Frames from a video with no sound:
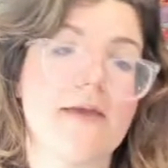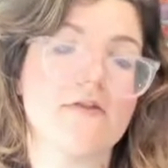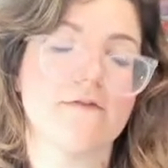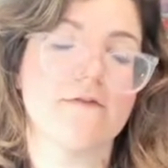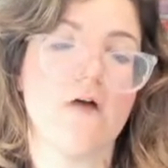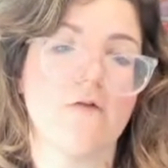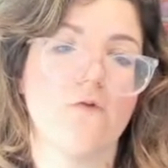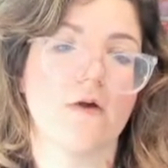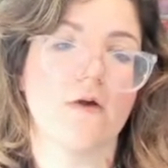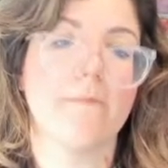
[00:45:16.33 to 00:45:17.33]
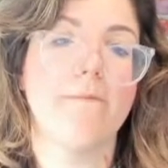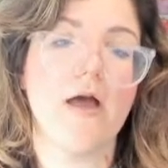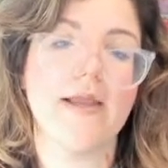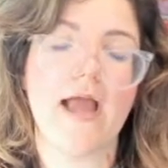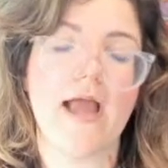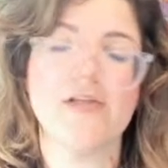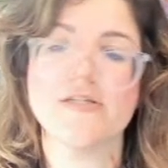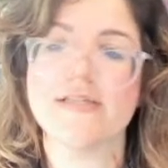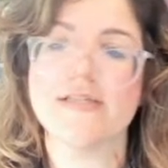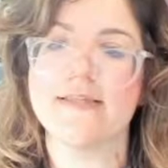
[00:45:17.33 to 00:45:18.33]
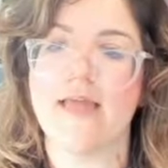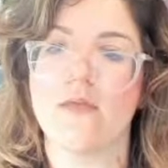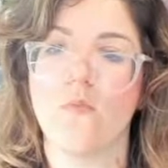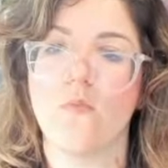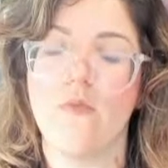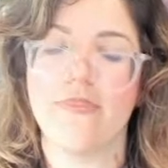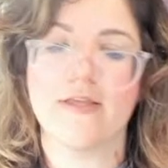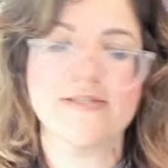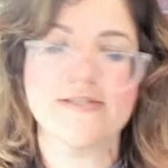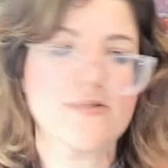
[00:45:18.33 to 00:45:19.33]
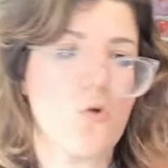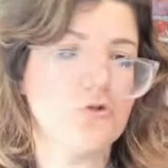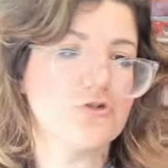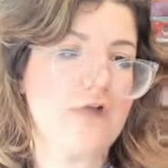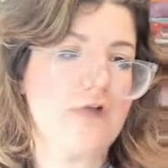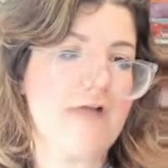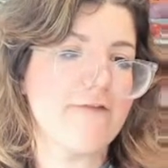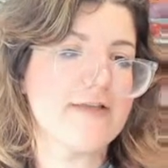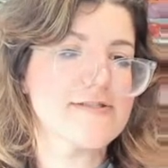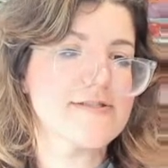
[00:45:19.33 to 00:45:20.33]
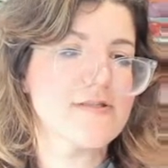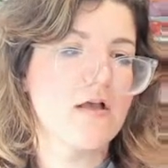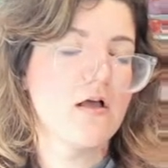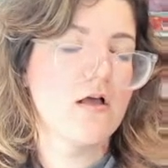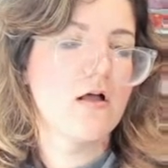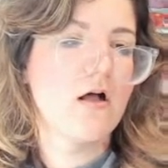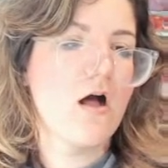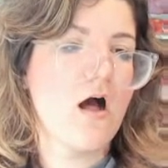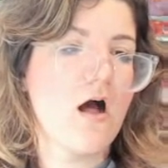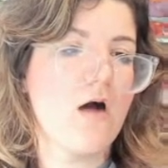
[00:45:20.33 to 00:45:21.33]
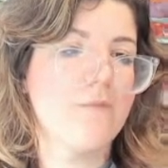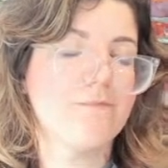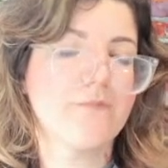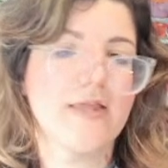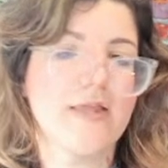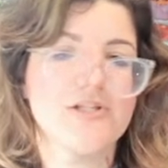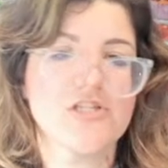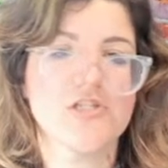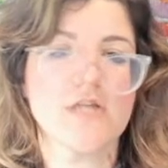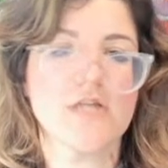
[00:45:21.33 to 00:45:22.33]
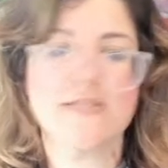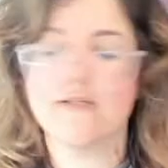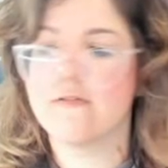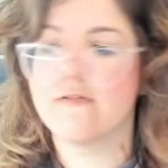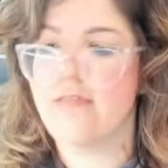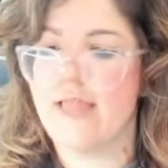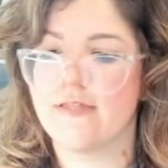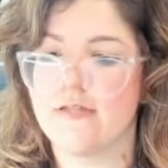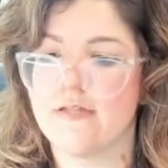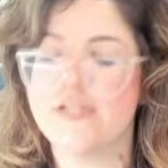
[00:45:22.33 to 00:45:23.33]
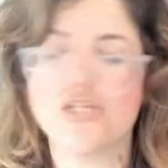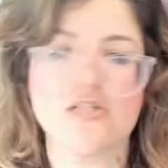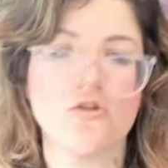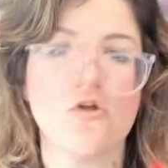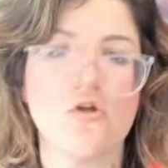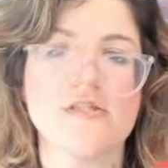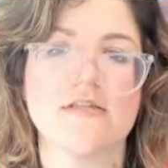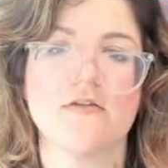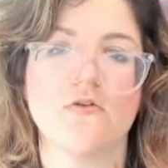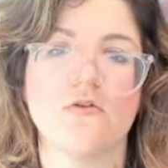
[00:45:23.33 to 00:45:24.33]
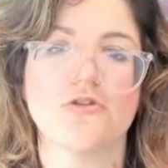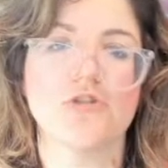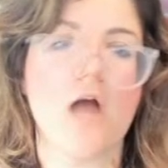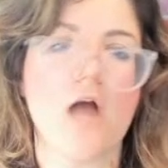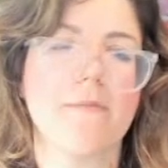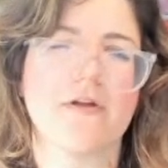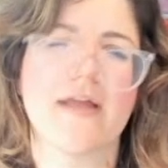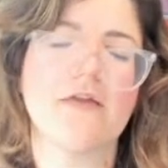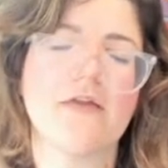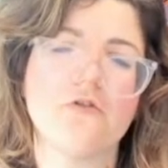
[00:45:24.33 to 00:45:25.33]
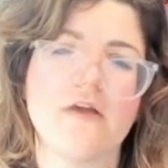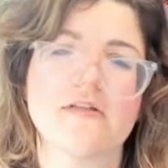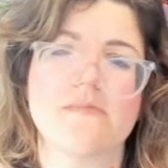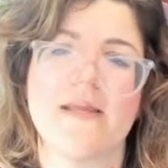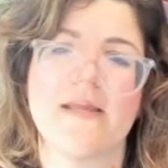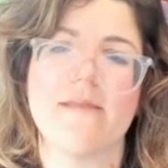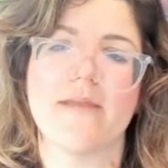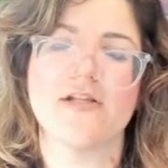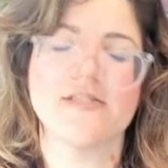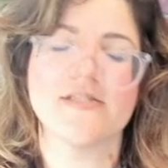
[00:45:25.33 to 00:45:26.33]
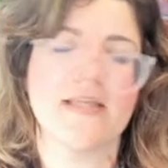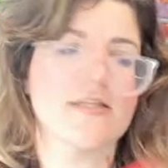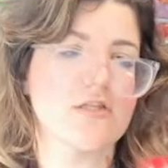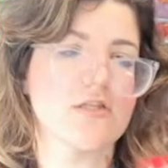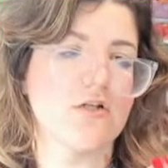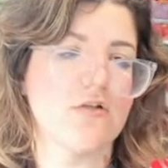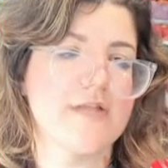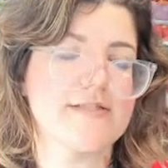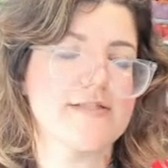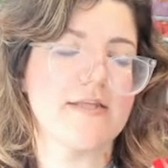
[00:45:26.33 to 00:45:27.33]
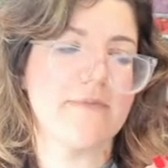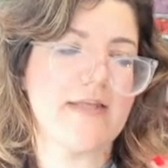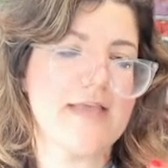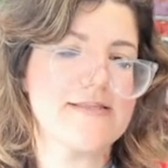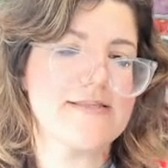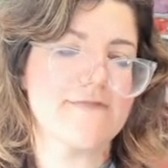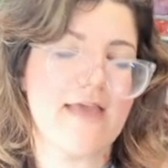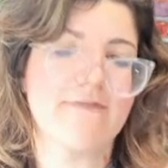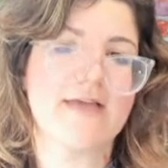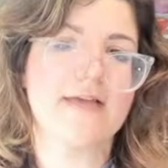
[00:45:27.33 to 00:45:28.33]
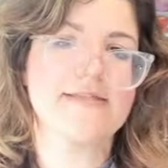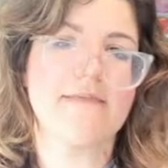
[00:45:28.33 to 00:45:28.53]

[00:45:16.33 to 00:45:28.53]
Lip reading: than Fallout 4. But I just think that because it's older graphics, it just doesn't, like, it just looks a little choppier. I don't know how to explain it, but I just think it's gonna be nice if they have that same